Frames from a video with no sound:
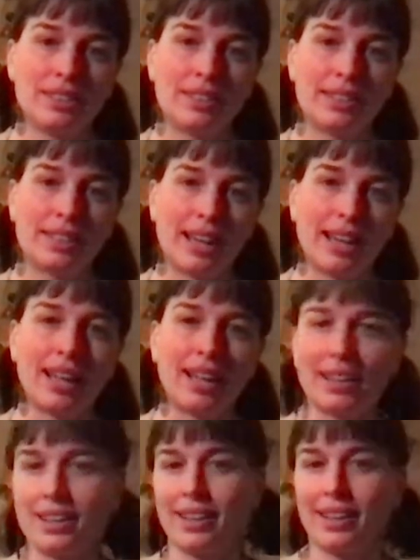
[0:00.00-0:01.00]
Ka,
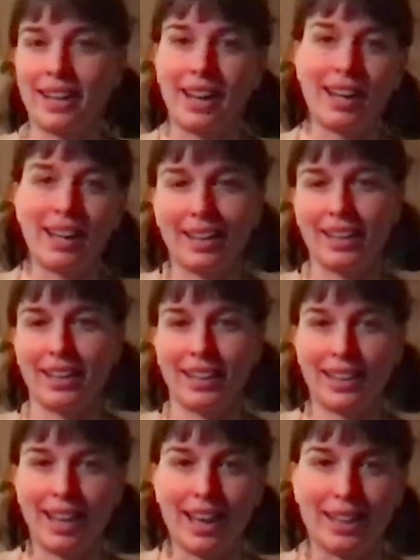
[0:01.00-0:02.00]
ka,
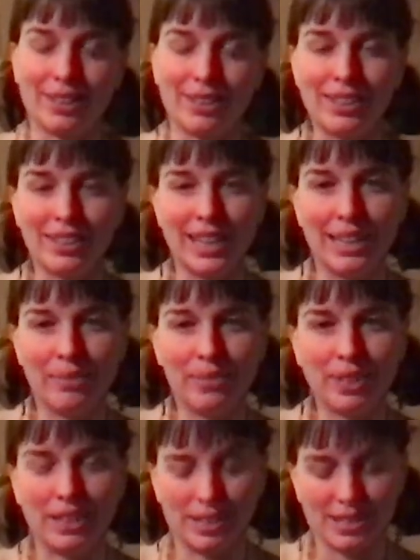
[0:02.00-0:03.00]
ka. You hear it
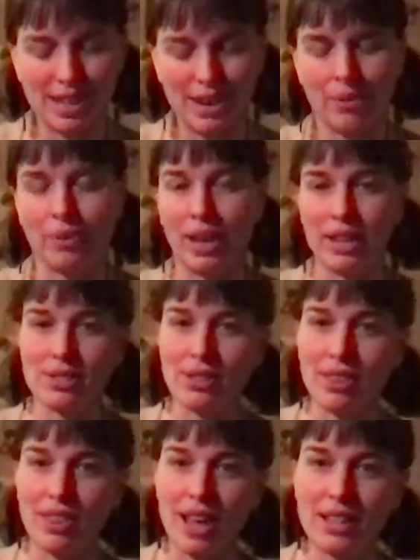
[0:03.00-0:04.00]
in the sound? Okay, so
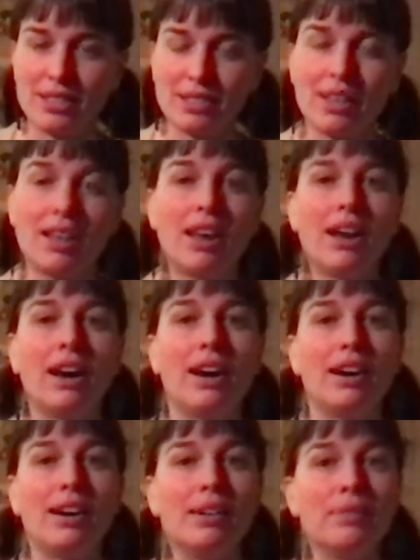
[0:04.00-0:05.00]
that's
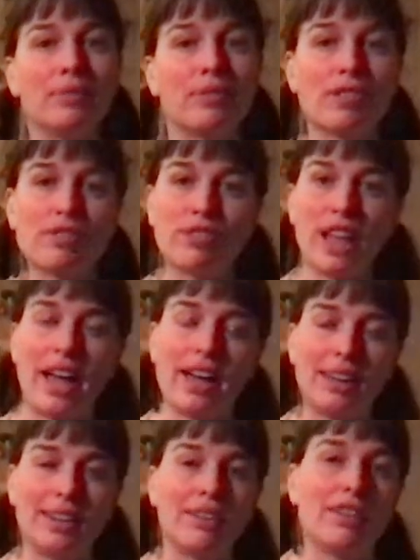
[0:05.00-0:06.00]
for
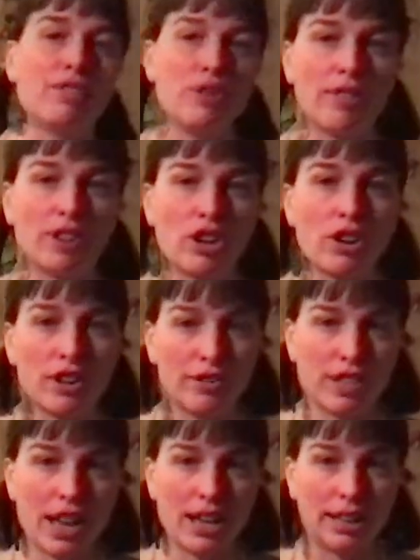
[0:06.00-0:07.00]
flat-headed. If you have a curved
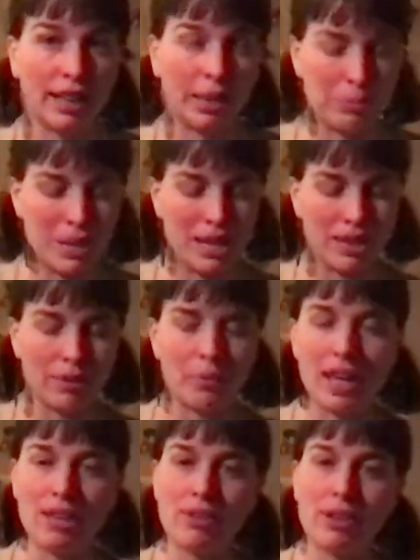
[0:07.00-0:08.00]
head like me, the way
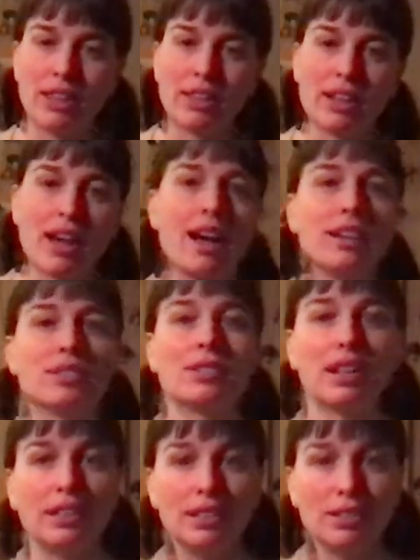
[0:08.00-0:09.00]
you get the ka is
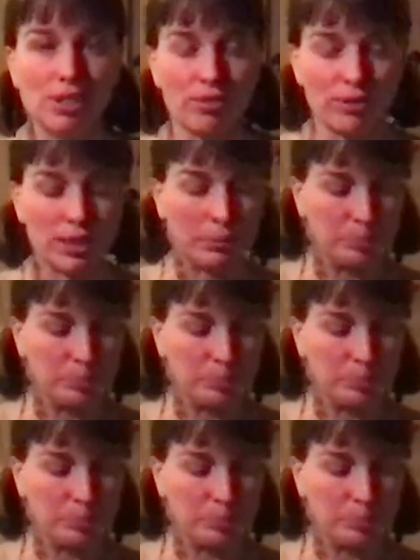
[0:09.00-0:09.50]
slightly different.